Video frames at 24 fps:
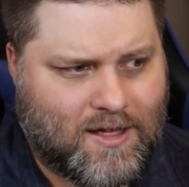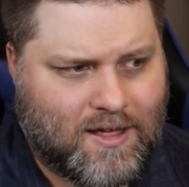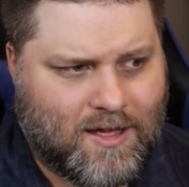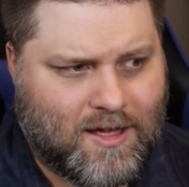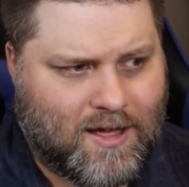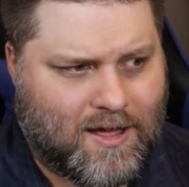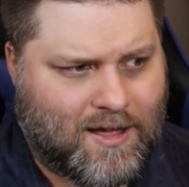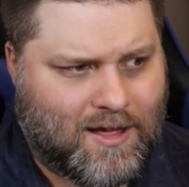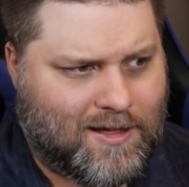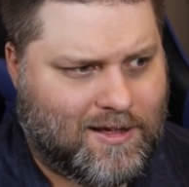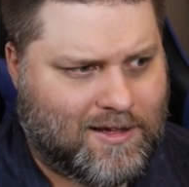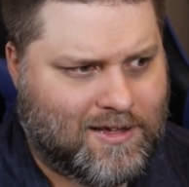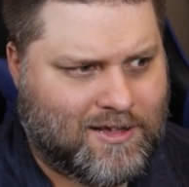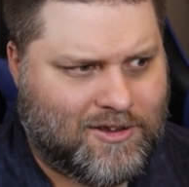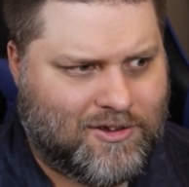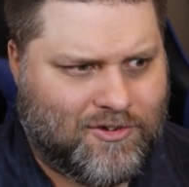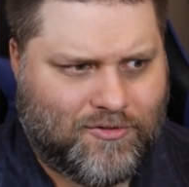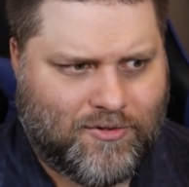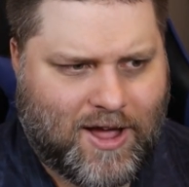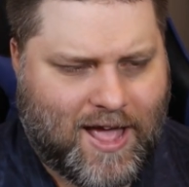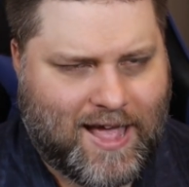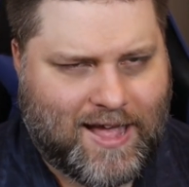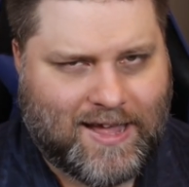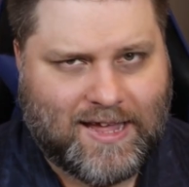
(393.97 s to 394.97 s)
uh,
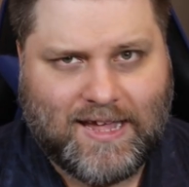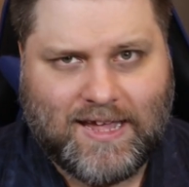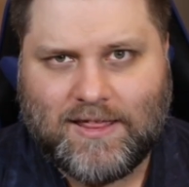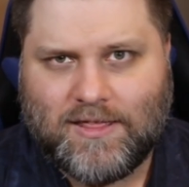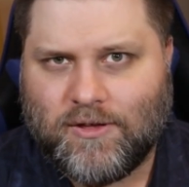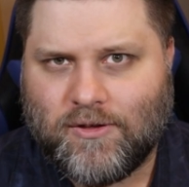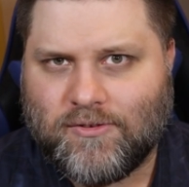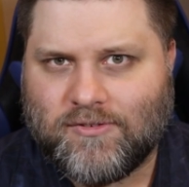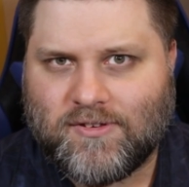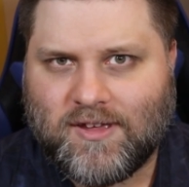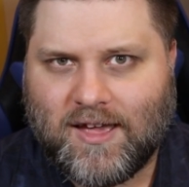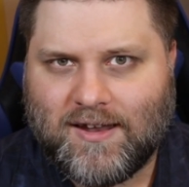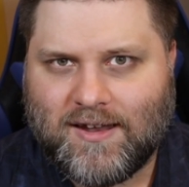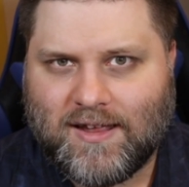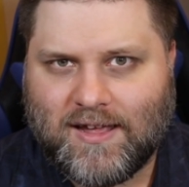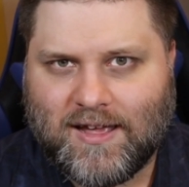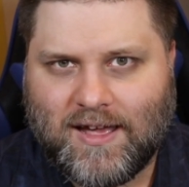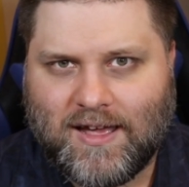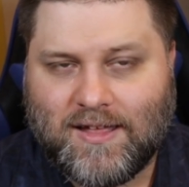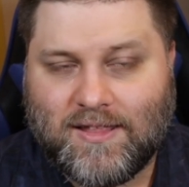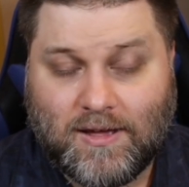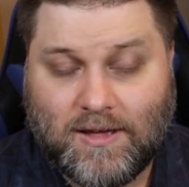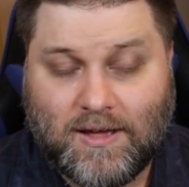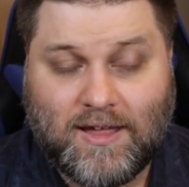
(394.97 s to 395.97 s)
Kondraki, those kind of
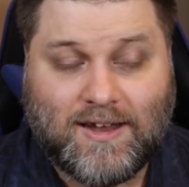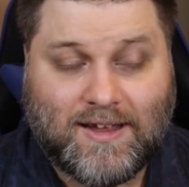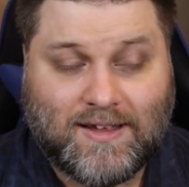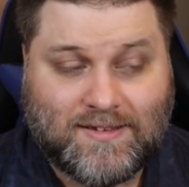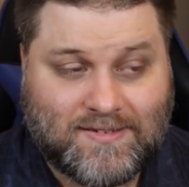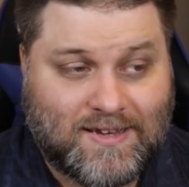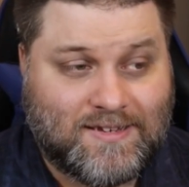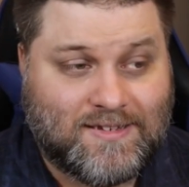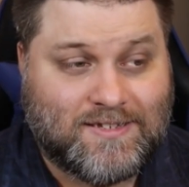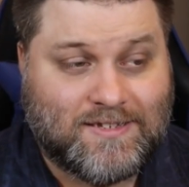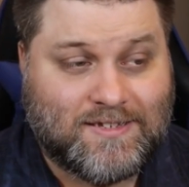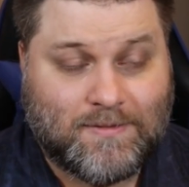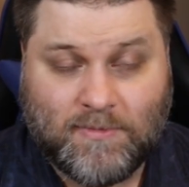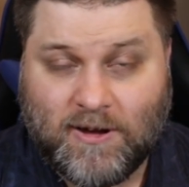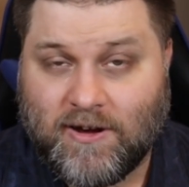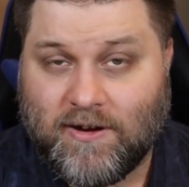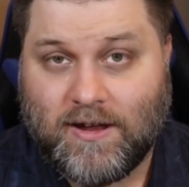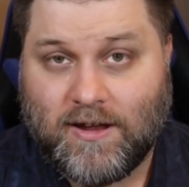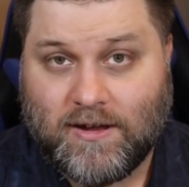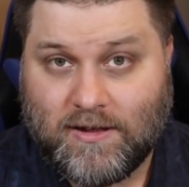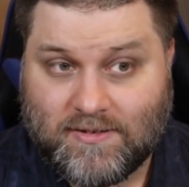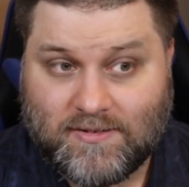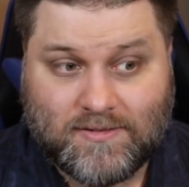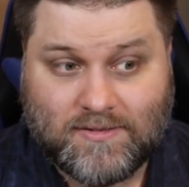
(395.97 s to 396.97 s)
guys. And I say
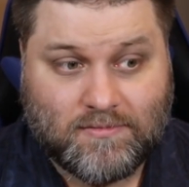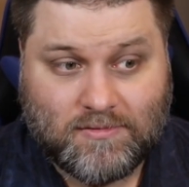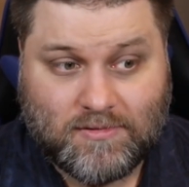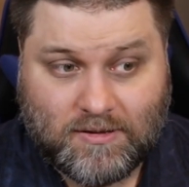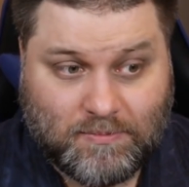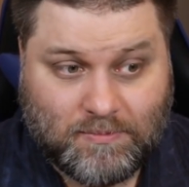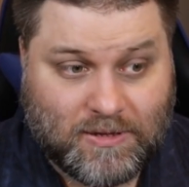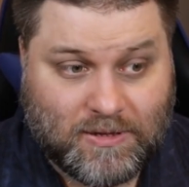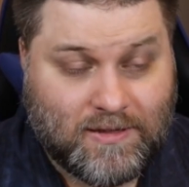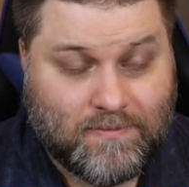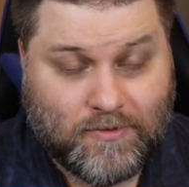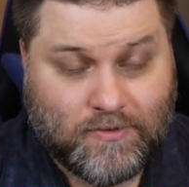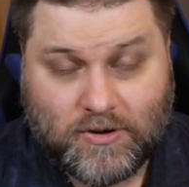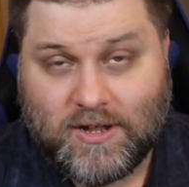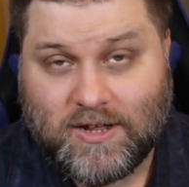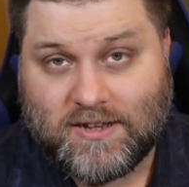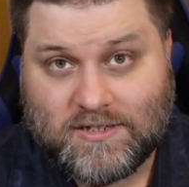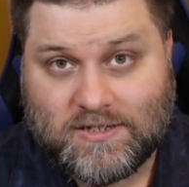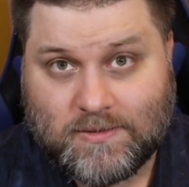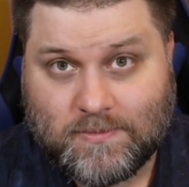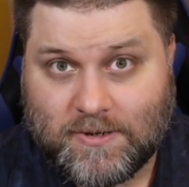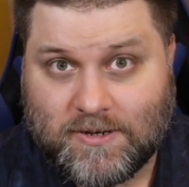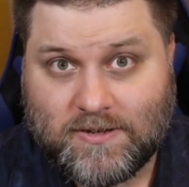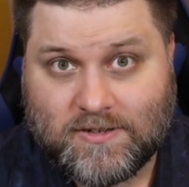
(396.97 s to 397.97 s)
Cimmerian because believe it or not,
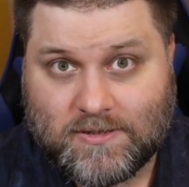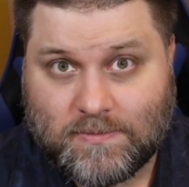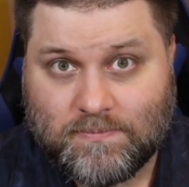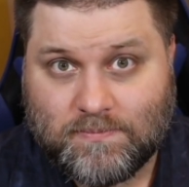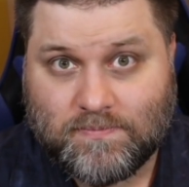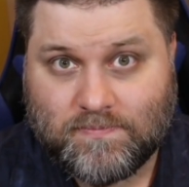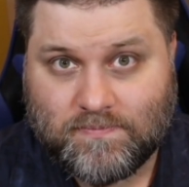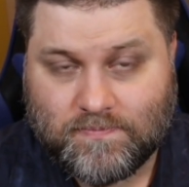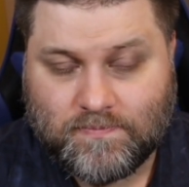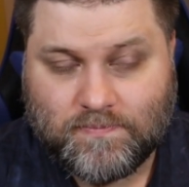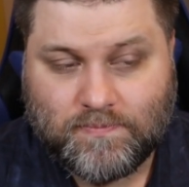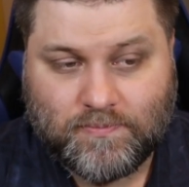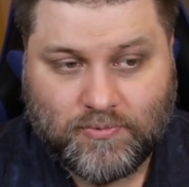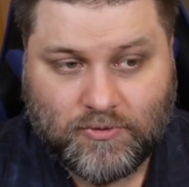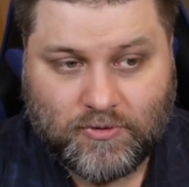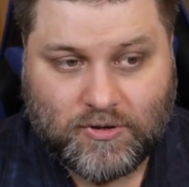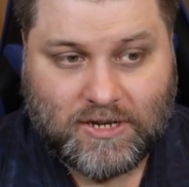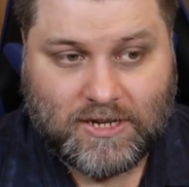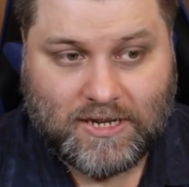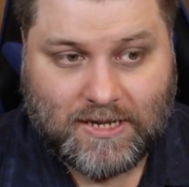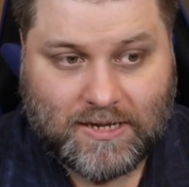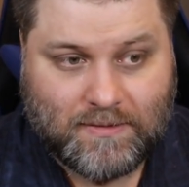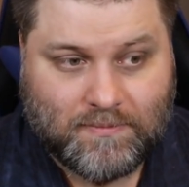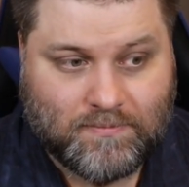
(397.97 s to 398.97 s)
Cimmerian's a
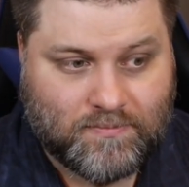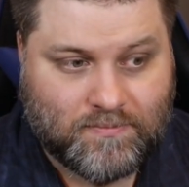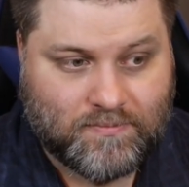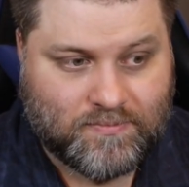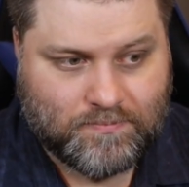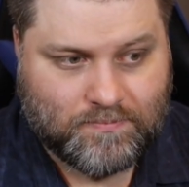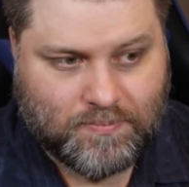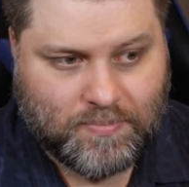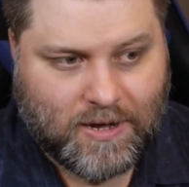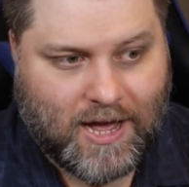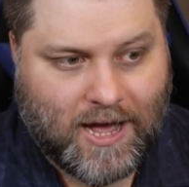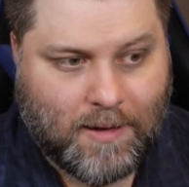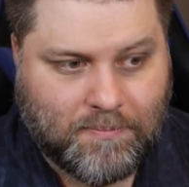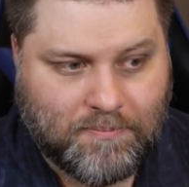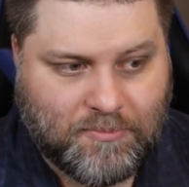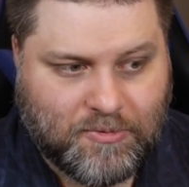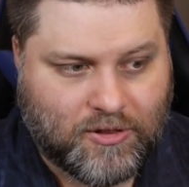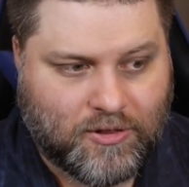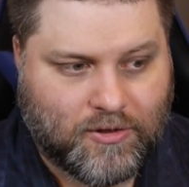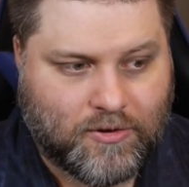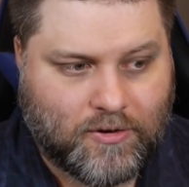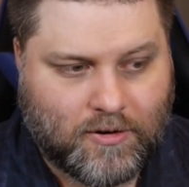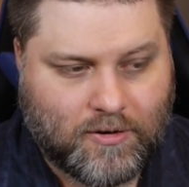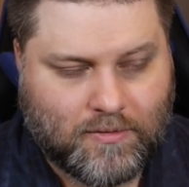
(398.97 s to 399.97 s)
pretty
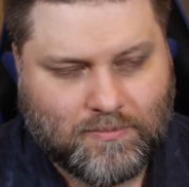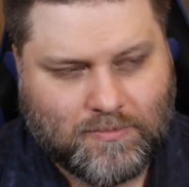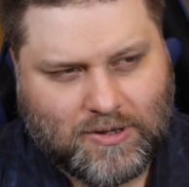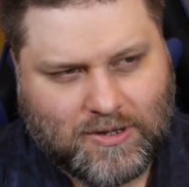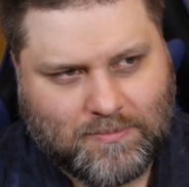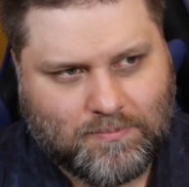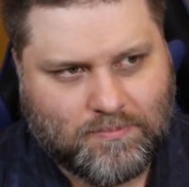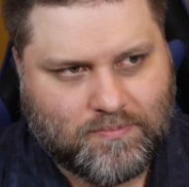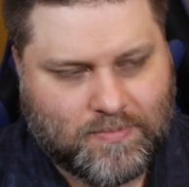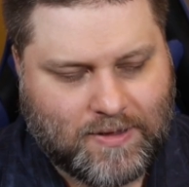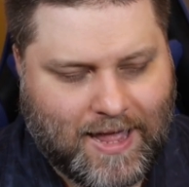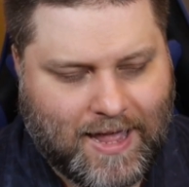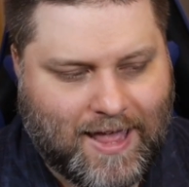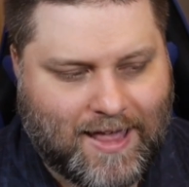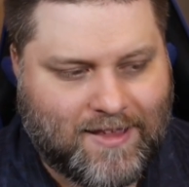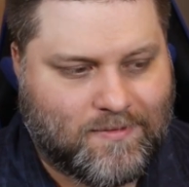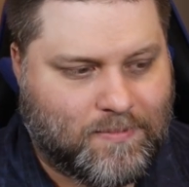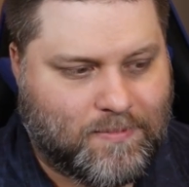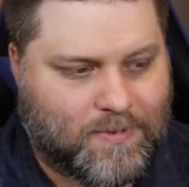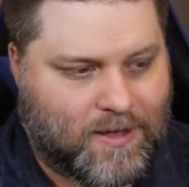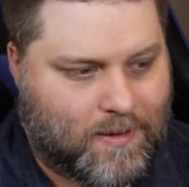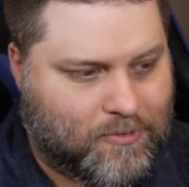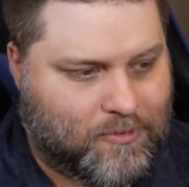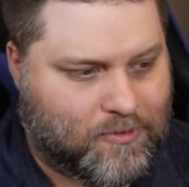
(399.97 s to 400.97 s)
popular, well, as
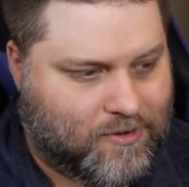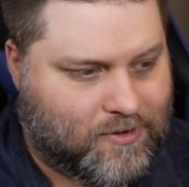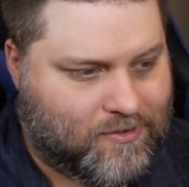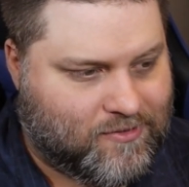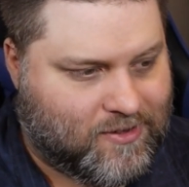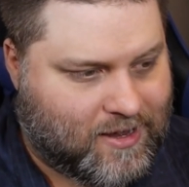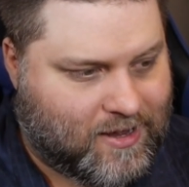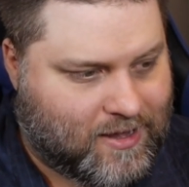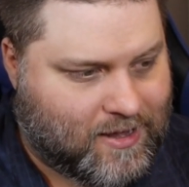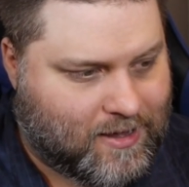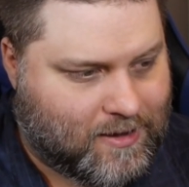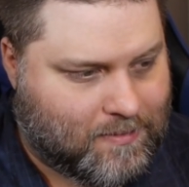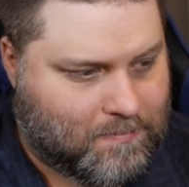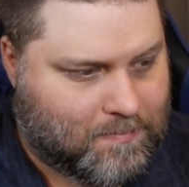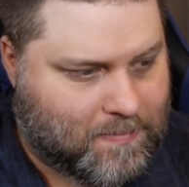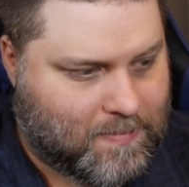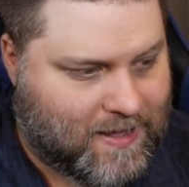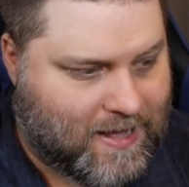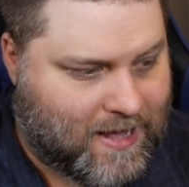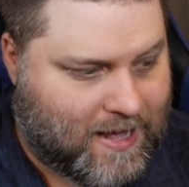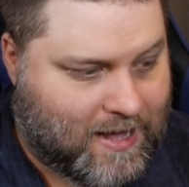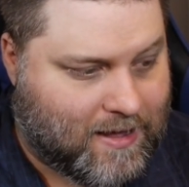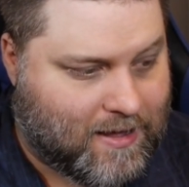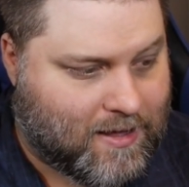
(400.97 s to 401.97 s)
popular as they can
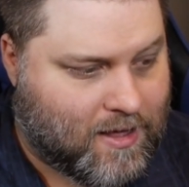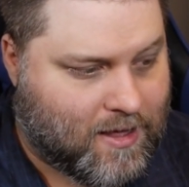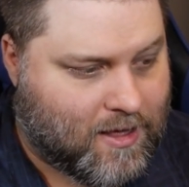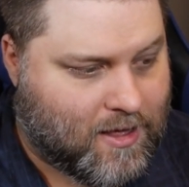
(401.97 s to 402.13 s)
be,